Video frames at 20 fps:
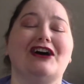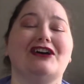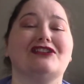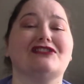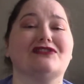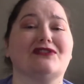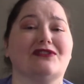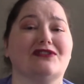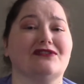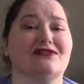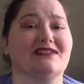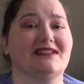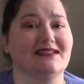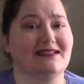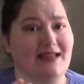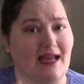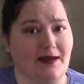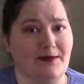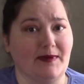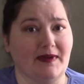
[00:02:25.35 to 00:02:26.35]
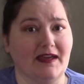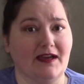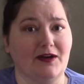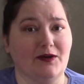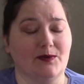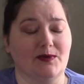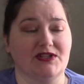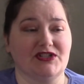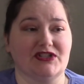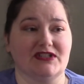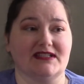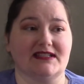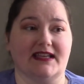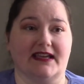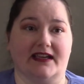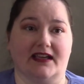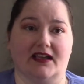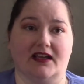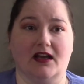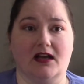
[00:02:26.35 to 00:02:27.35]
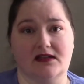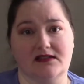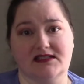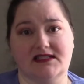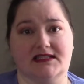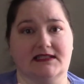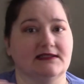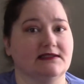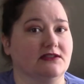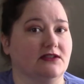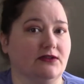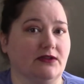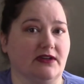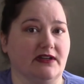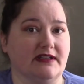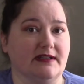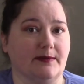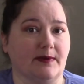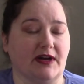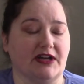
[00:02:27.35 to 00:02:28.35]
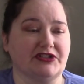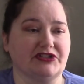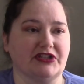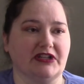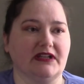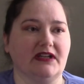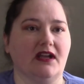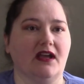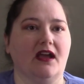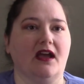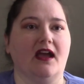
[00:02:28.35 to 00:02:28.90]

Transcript: So there's dysthymia, which is like a constant low-grade depression,